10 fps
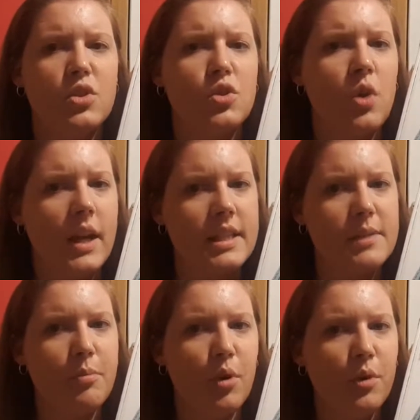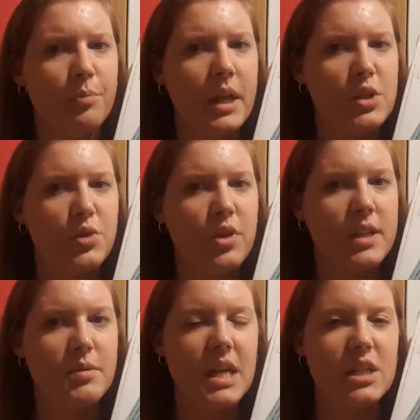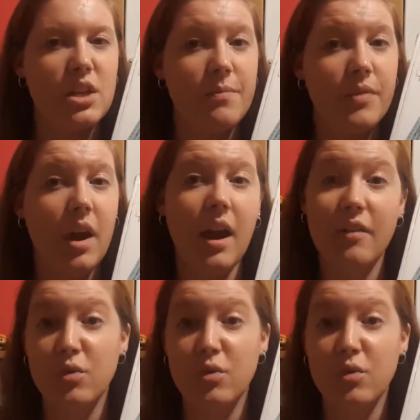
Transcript: transport, magical transportation. I have